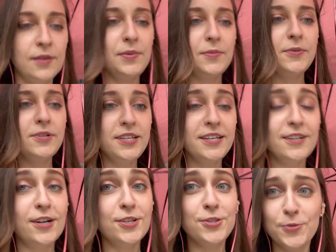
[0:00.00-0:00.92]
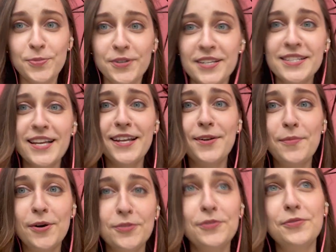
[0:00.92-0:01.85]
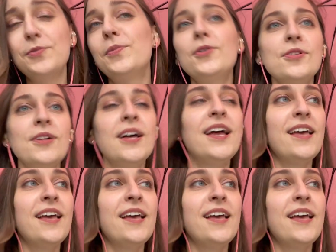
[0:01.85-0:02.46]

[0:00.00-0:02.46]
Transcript: people here are super excited about football,